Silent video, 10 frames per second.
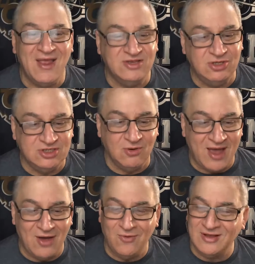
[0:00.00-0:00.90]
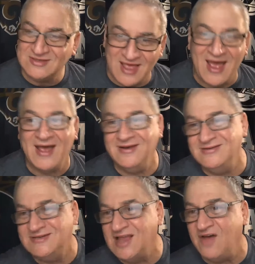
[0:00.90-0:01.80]
Tutu Atwell's that
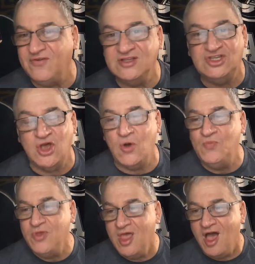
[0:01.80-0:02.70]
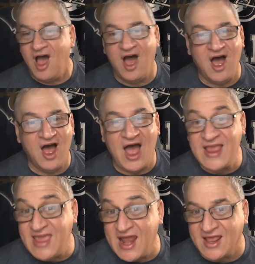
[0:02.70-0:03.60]
and stuff. And so I
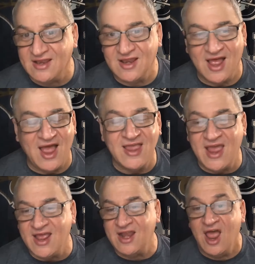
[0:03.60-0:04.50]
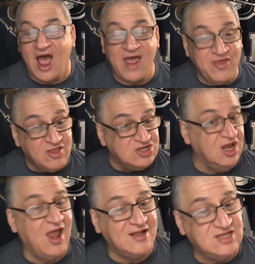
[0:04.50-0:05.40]
get it. I think there's a
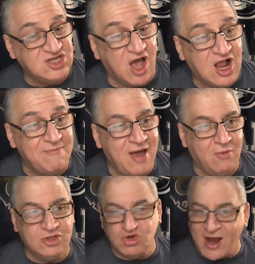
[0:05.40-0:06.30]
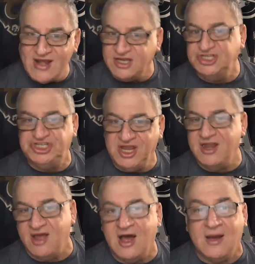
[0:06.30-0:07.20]
lot to talk about with trying to
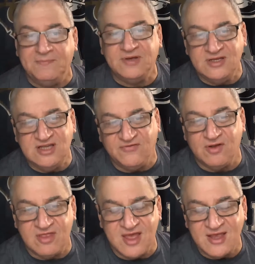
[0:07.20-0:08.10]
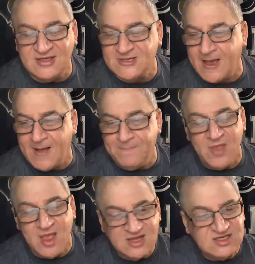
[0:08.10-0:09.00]
gin up different things.
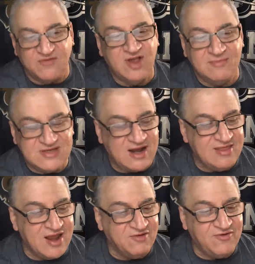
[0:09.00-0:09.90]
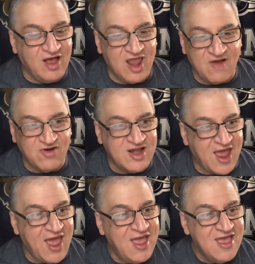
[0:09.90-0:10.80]
Stuff comes out of the NFL every
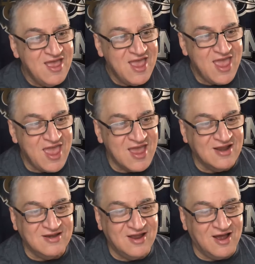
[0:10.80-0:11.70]
day. And